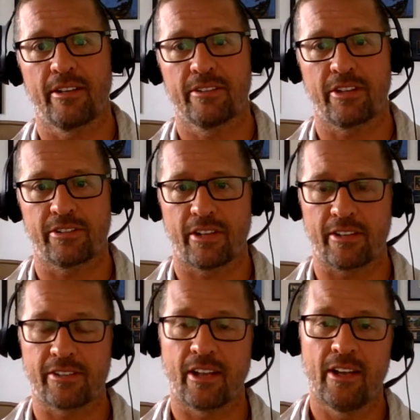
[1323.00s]
such
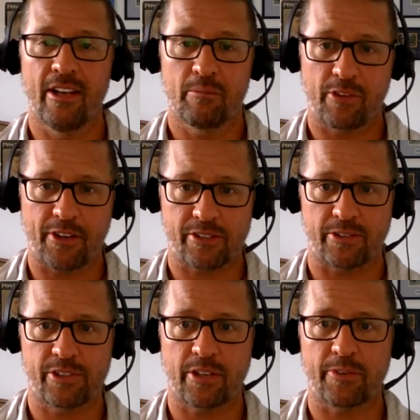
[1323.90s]
as professional
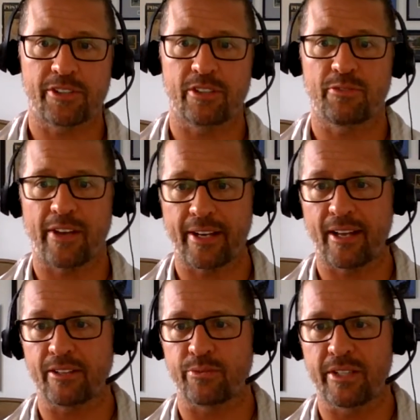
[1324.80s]
services,
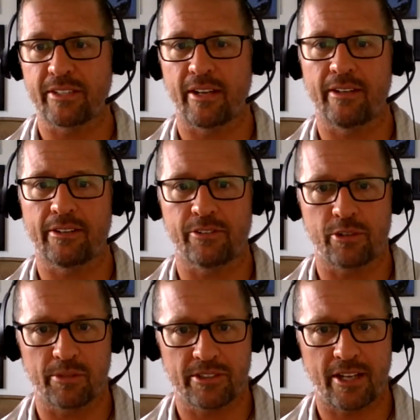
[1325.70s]
finance, retail,
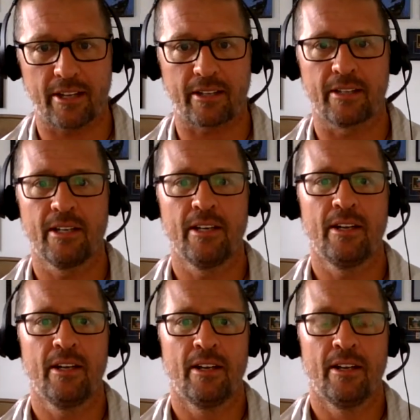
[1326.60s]
consumer tech,
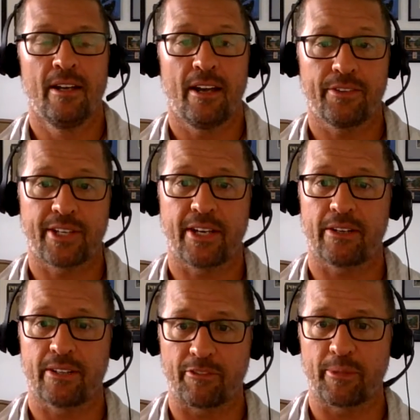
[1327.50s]
healthcare,
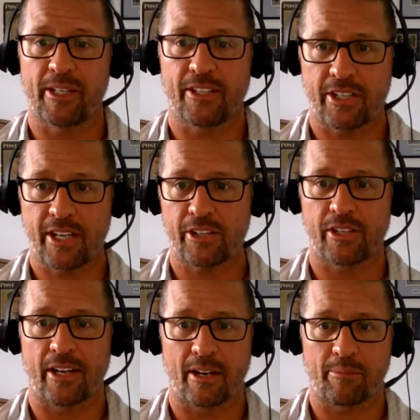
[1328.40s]
government,
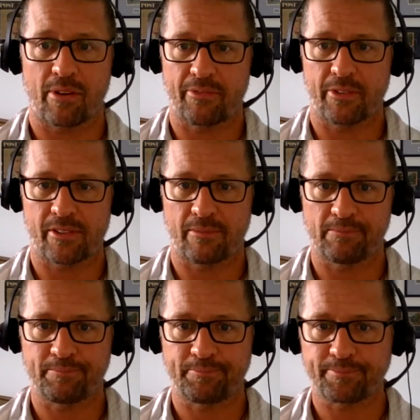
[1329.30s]
education, and nonprofits.
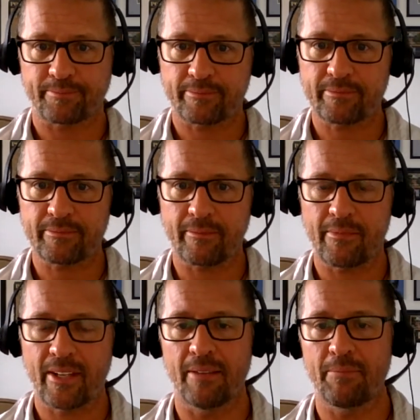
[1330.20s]

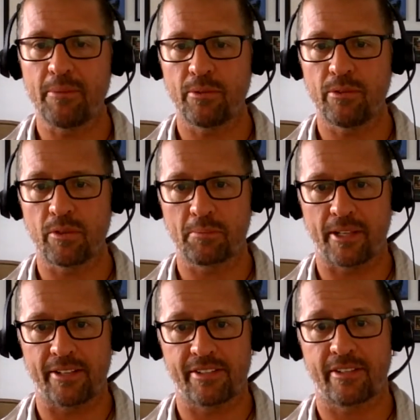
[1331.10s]
And people were
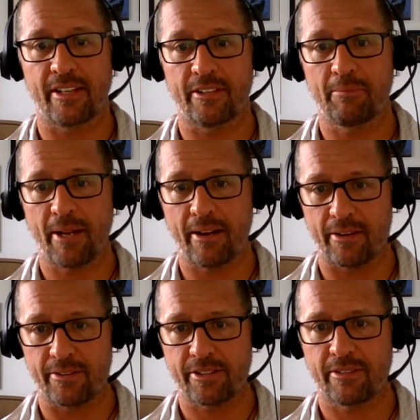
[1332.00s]
placed into
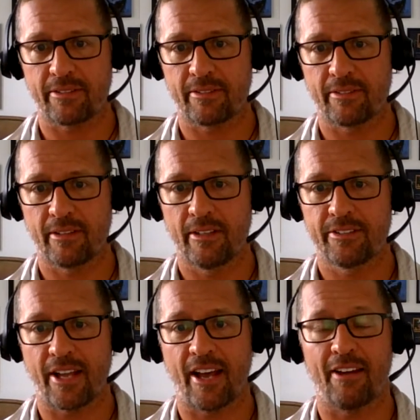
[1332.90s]
pairs
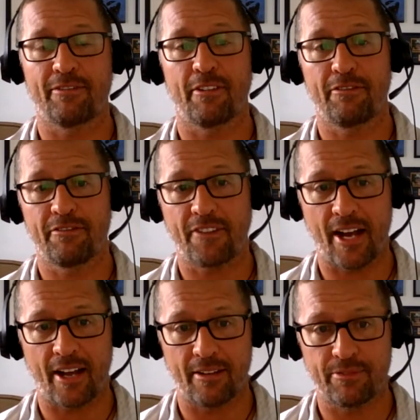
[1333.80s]
to have
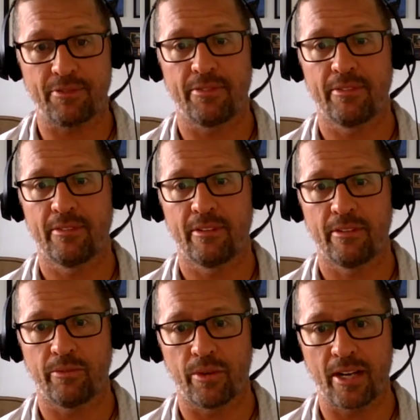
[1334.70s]
5
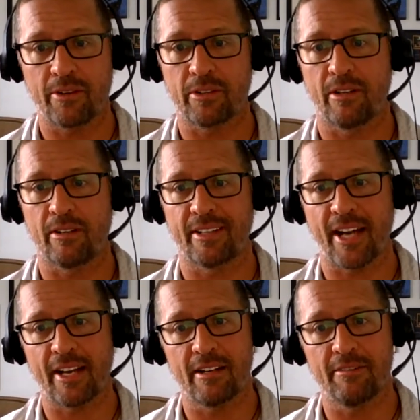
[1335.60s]
one-hour-long
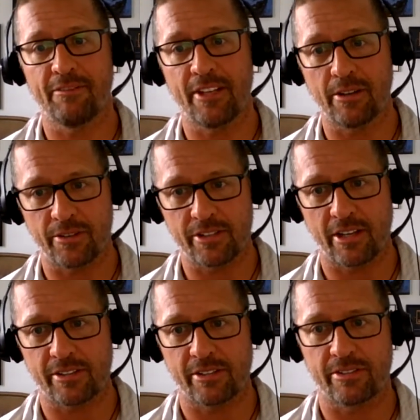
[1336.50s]
guided video
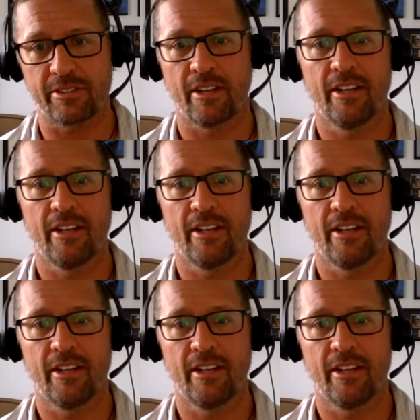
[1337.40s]
discussions